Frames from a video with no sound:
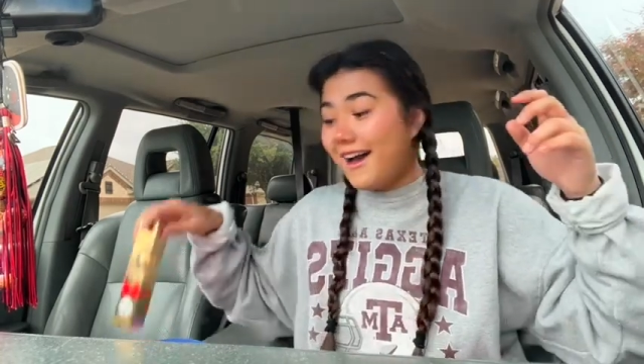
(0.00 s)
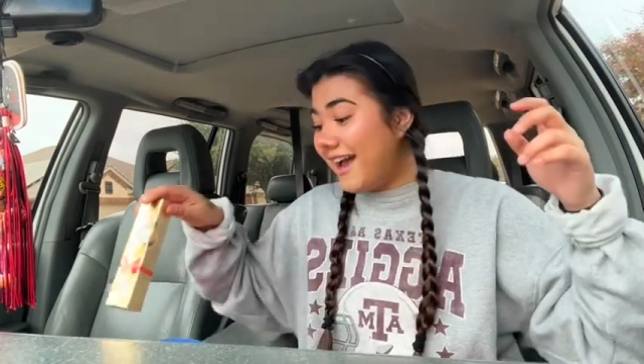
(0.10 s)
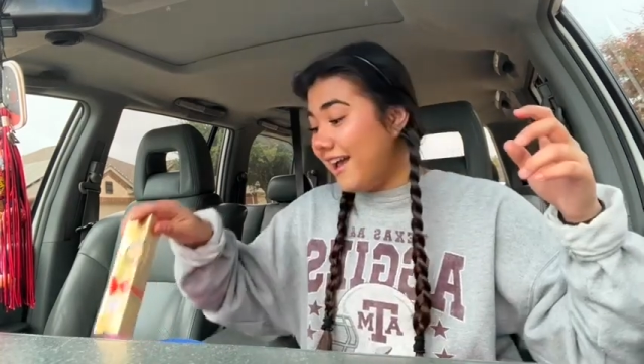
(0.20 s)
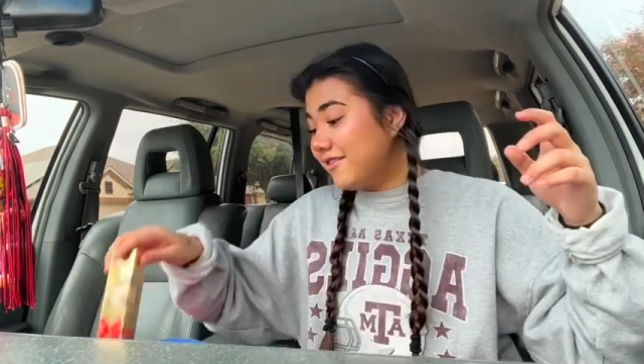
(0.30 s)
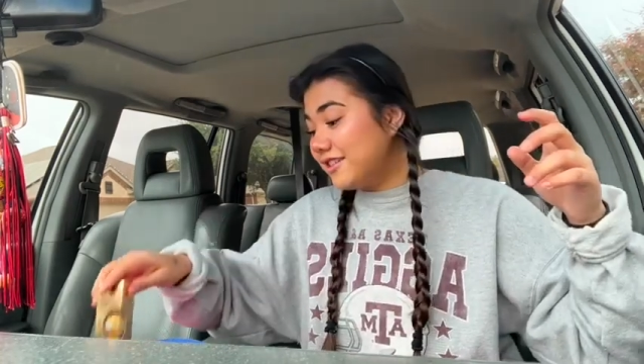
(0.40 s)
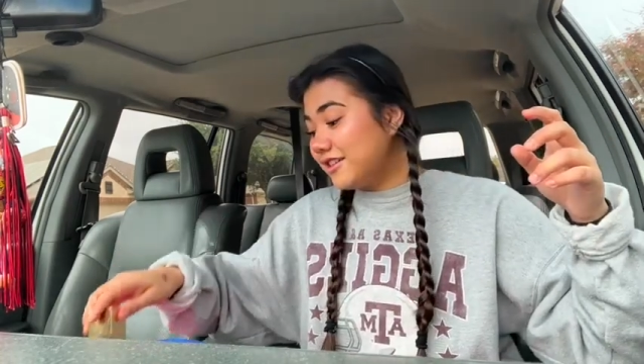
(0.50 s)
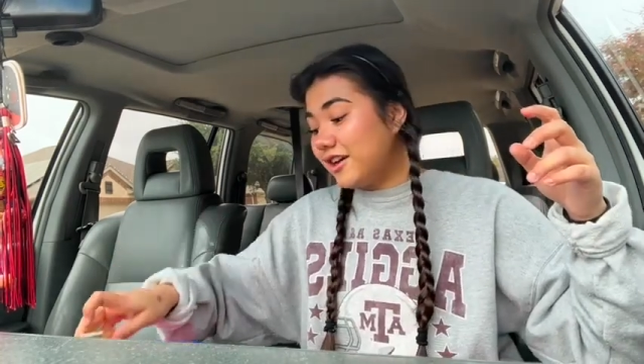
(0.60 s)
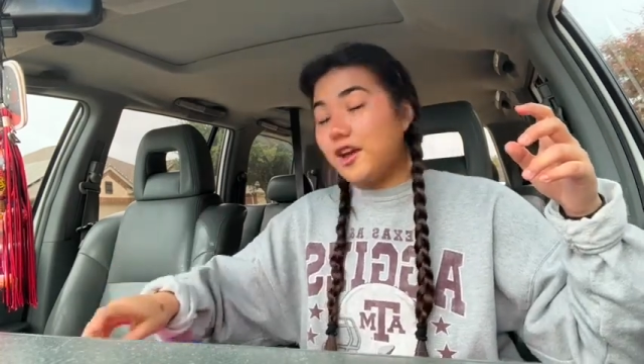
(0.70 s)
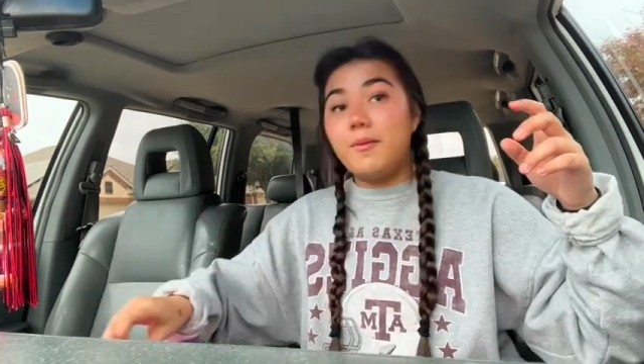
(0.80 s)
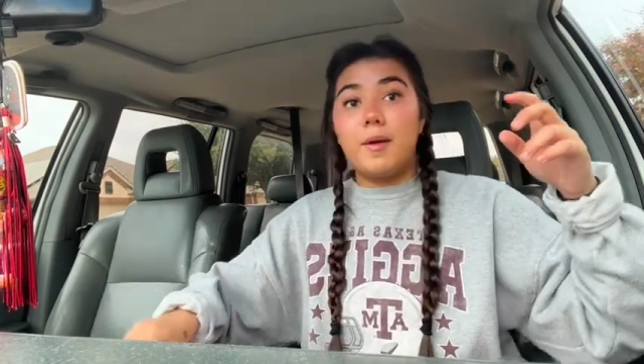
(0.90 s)
i have to tell
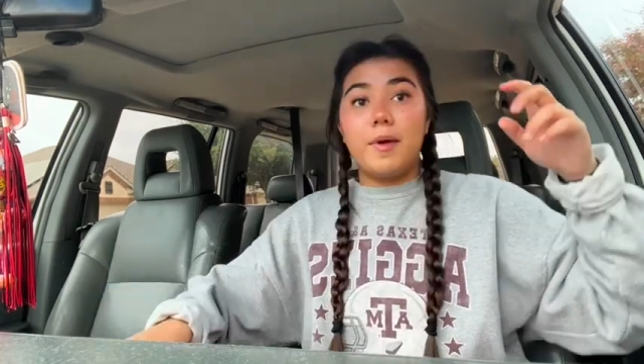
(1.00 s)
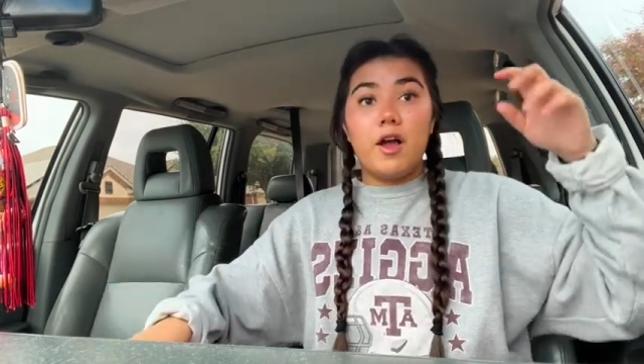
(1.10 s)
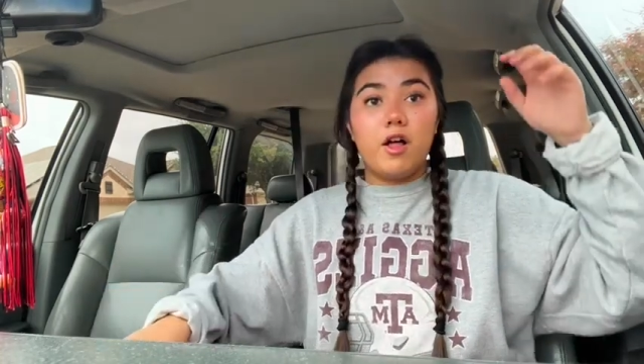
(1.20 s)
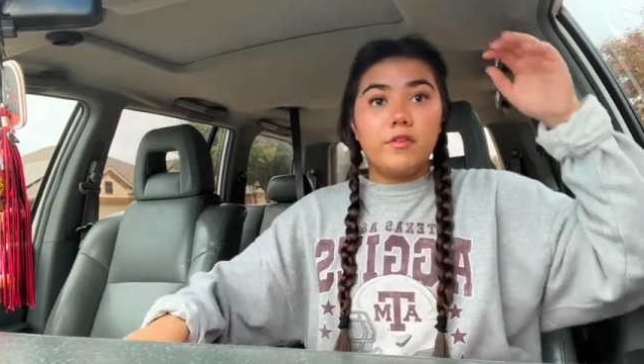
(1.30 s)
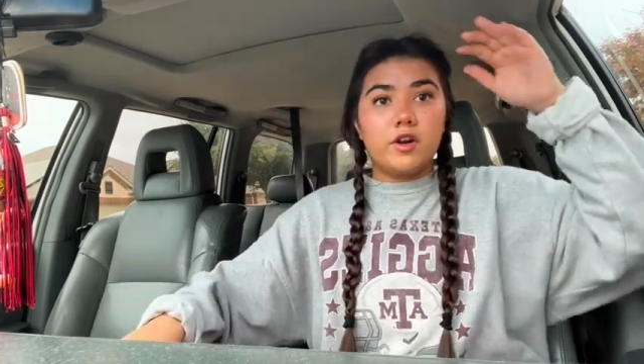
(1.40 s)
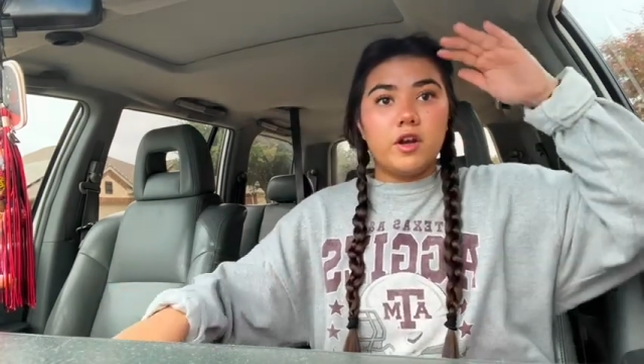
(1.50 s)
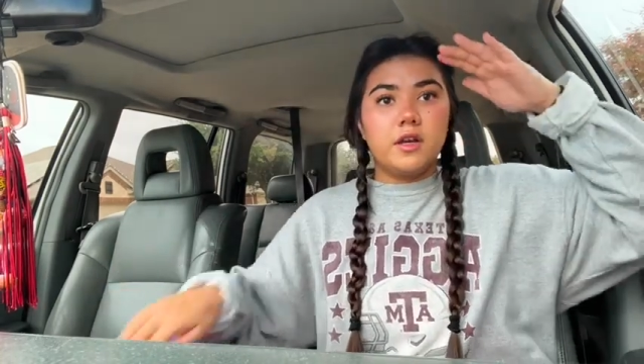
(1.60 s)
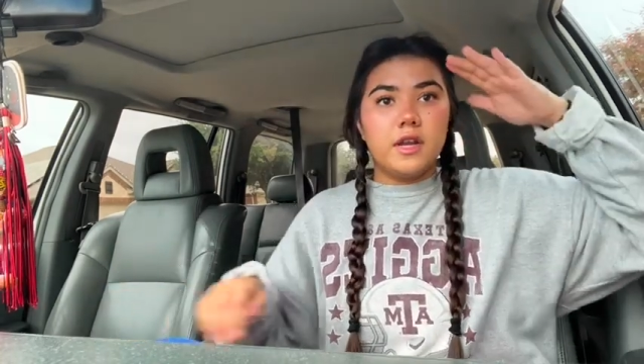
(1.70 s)
y'all about my olive garden